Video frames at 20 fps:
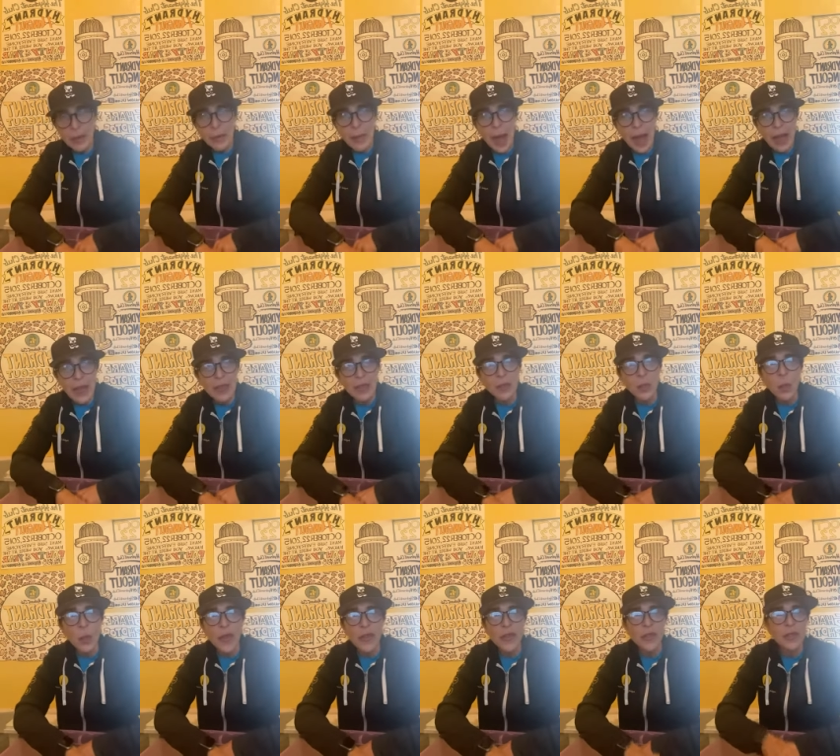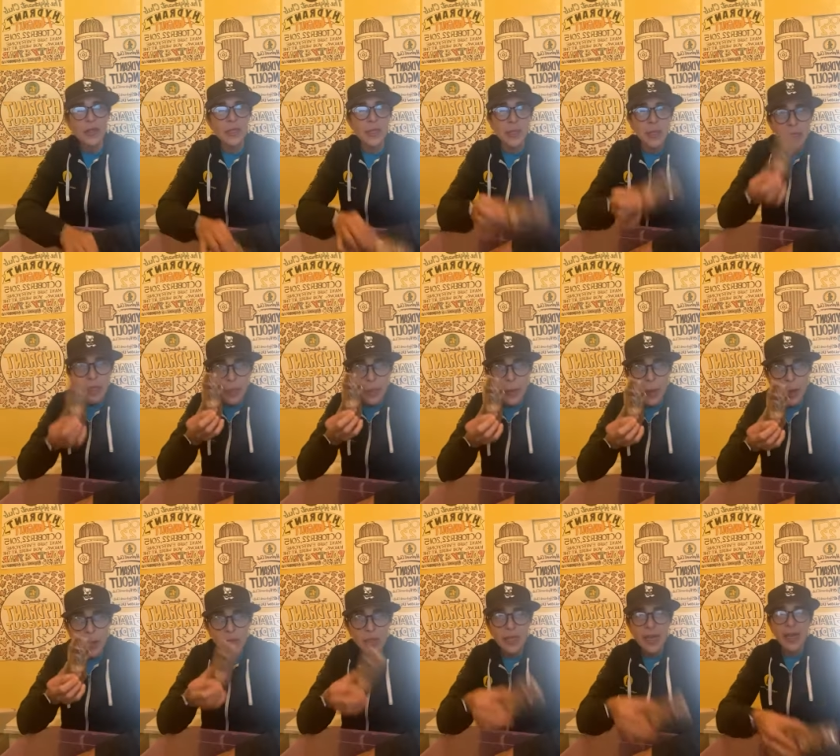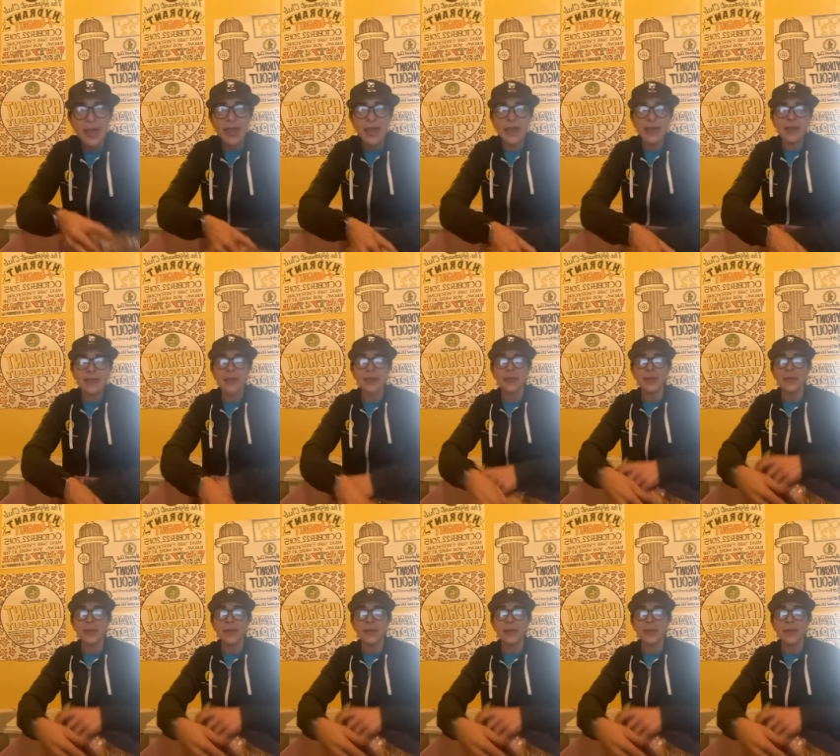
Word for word: mind, whether it's little bones like this